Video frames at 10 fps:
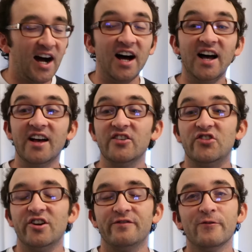
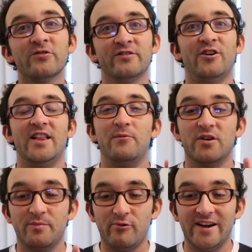So first of all, I
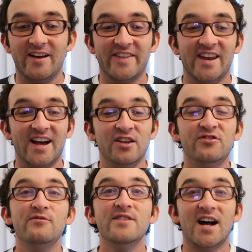want to point out that I
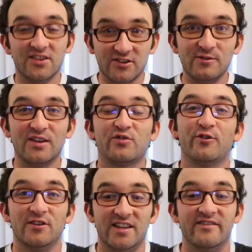do not do this
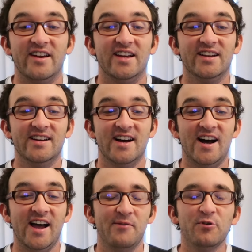for a living.
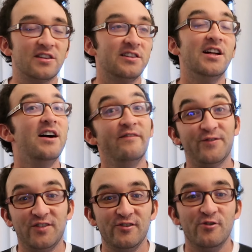I would
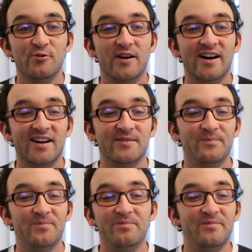love
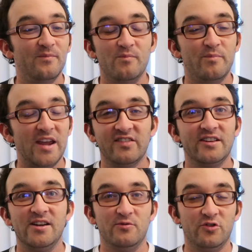to
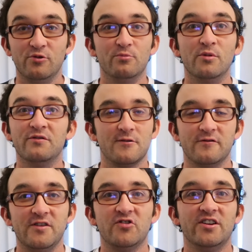basically do movie
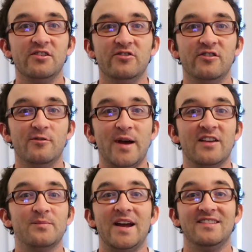reviews on YouTube
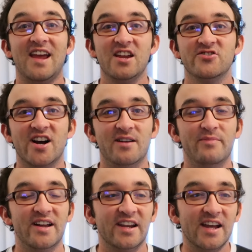as my day job,
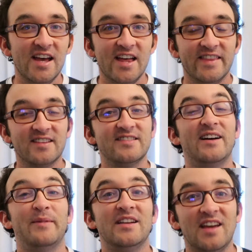but that's
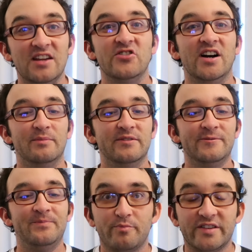not my day
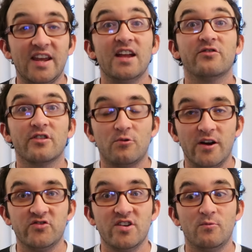job. But to answer the
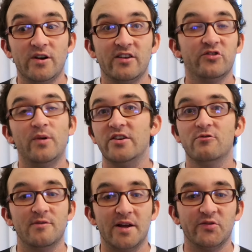question, what else do I
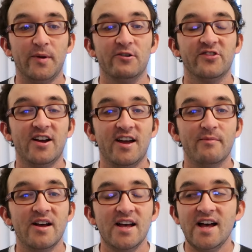do in my spare
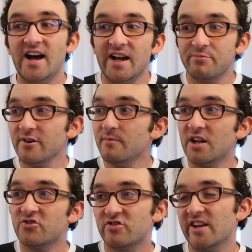time? I pretty
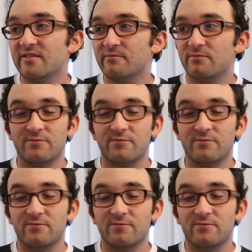much like